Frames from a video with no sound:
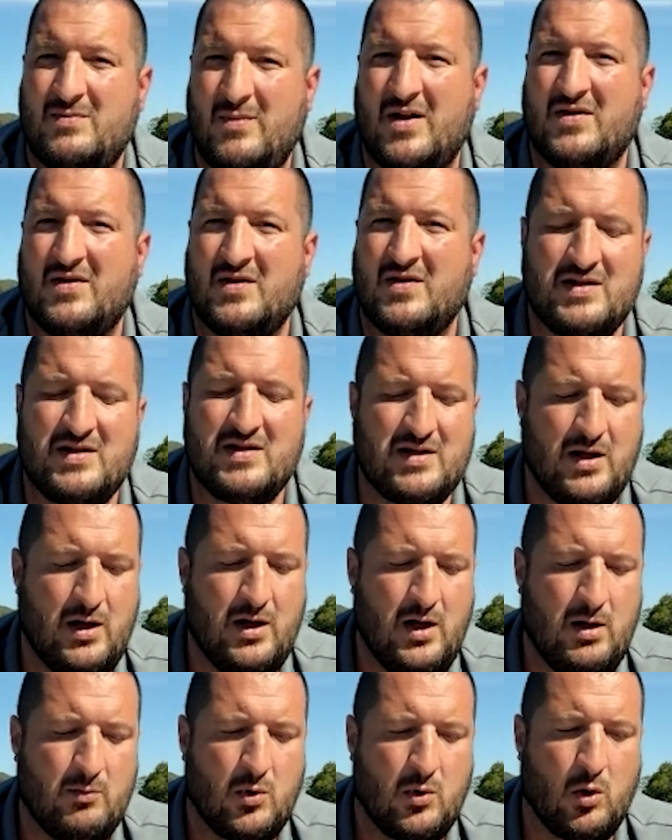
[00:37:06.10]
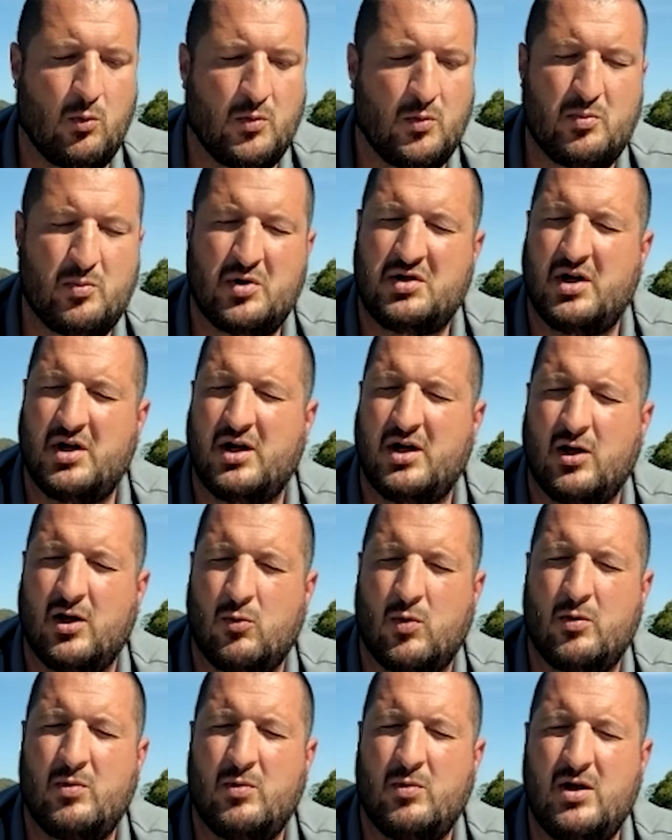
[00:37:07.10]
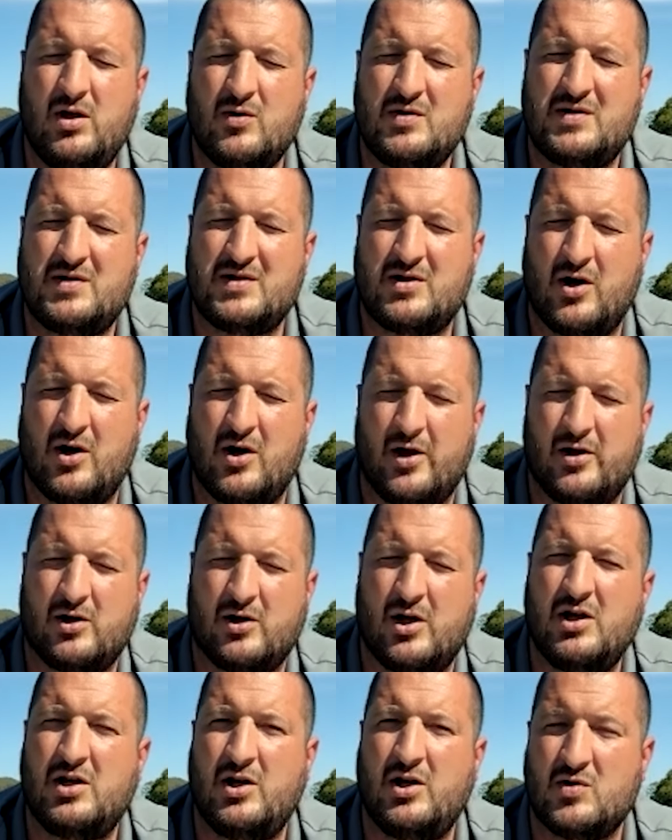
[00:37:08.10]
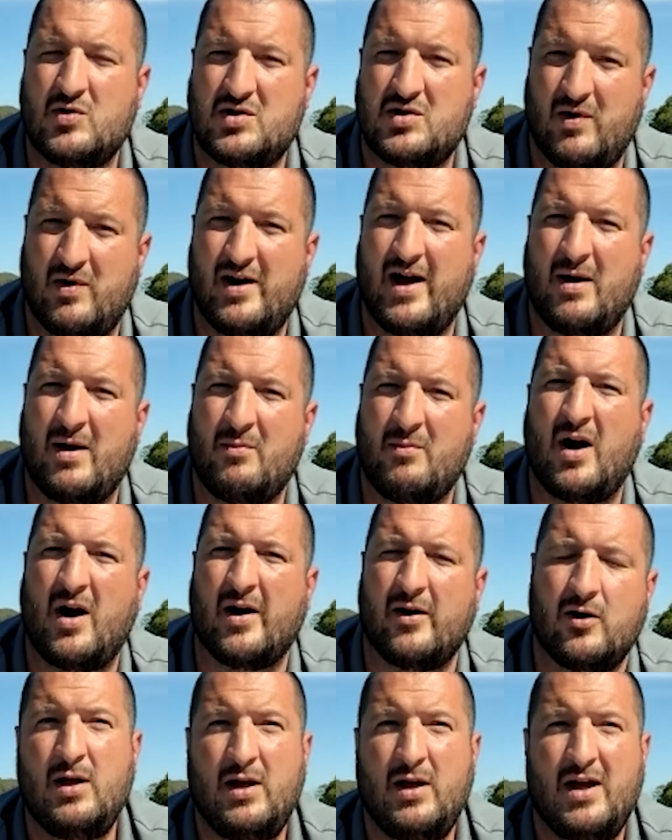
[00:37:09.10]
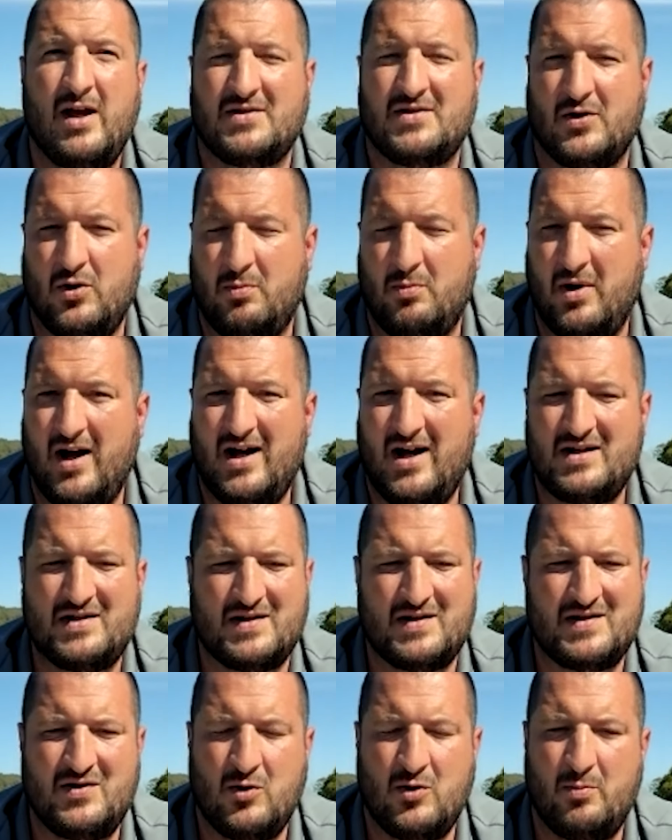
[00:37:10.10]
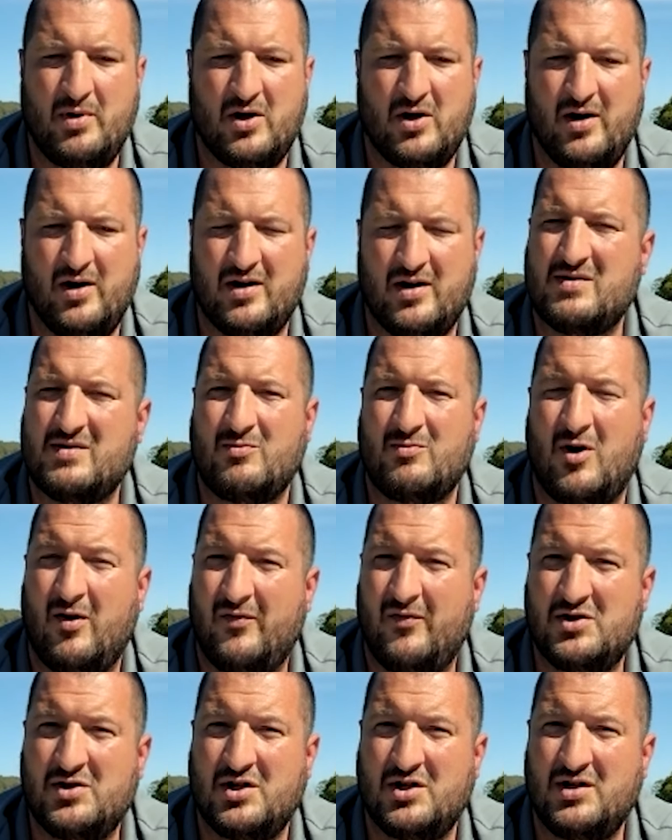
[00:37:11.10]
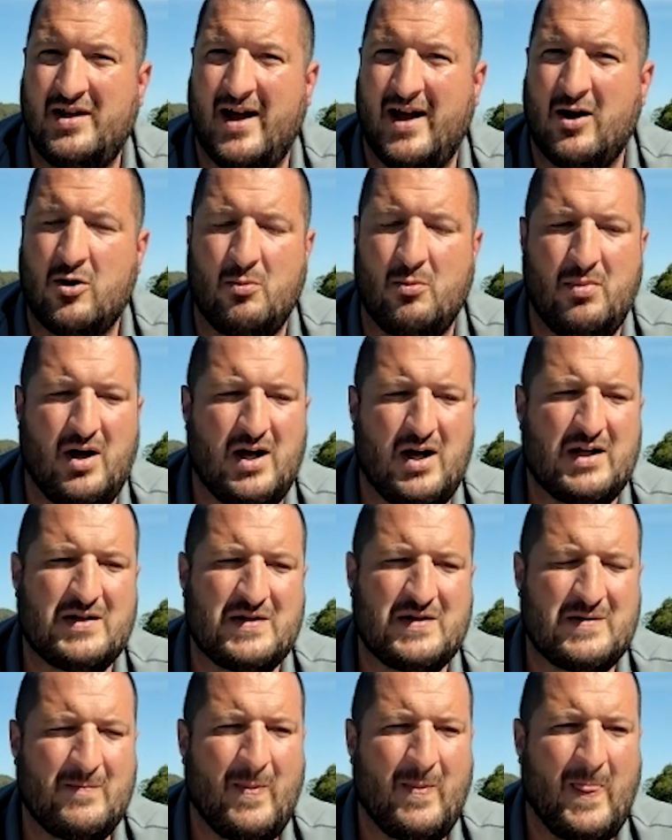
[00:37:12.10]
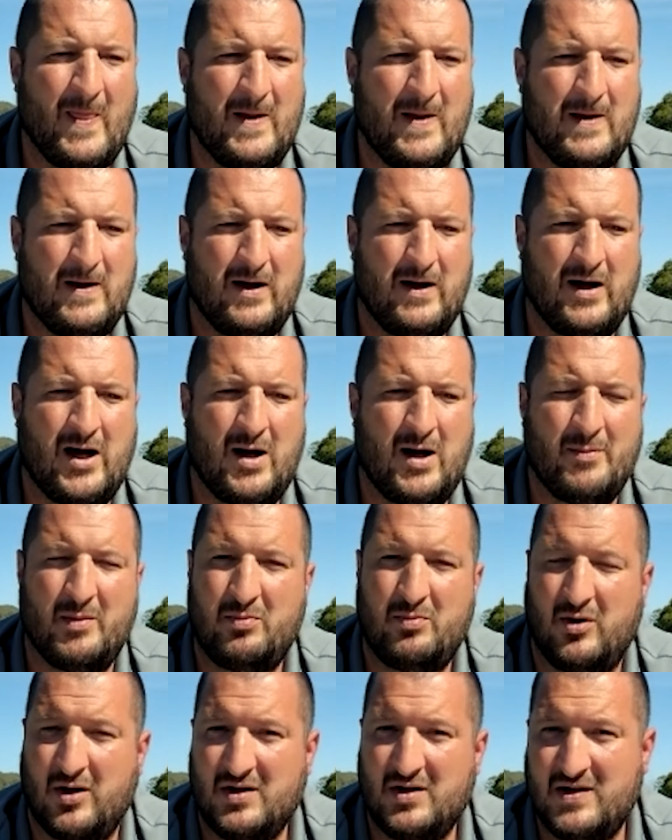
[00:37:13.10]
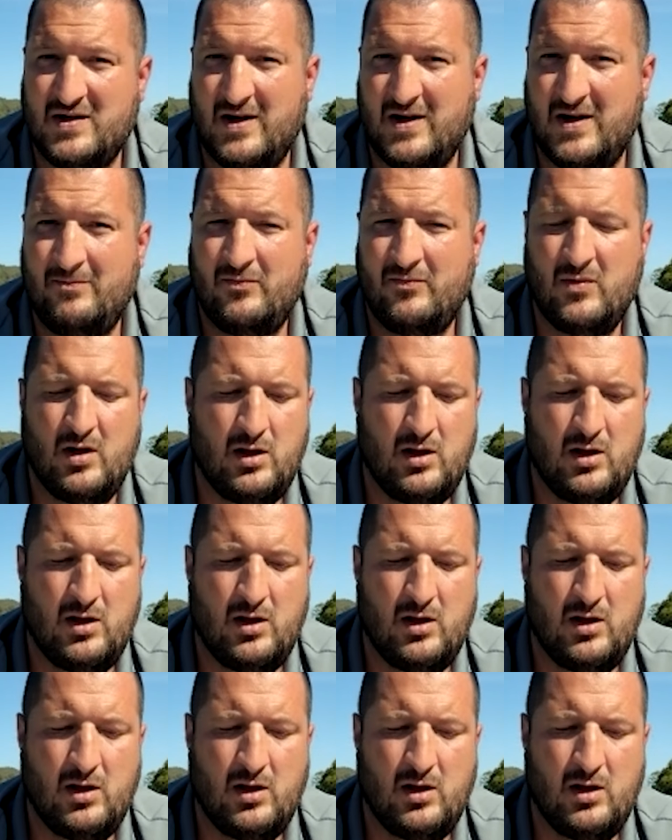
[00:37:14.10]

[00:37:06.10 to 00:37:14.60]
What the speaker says: methods. But the particular one we use is called a continuous radon monitor. It's a little box. It's no bigger than a small fishing tackle box. It plugs in.